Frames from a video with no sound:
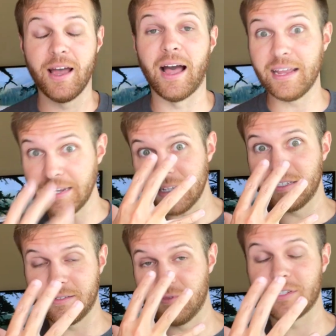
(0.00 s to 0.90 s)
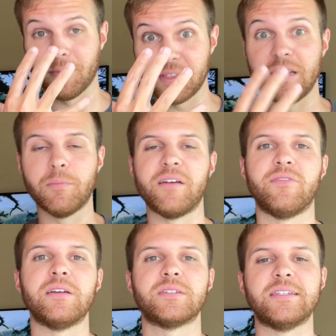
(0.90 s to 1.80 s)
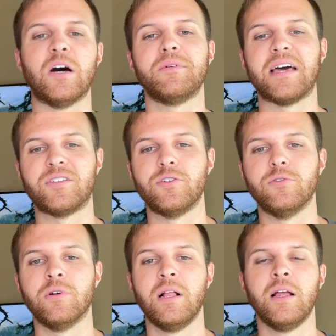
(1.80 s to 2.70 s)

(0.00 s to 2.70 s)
I needed something in my face to tell me that too.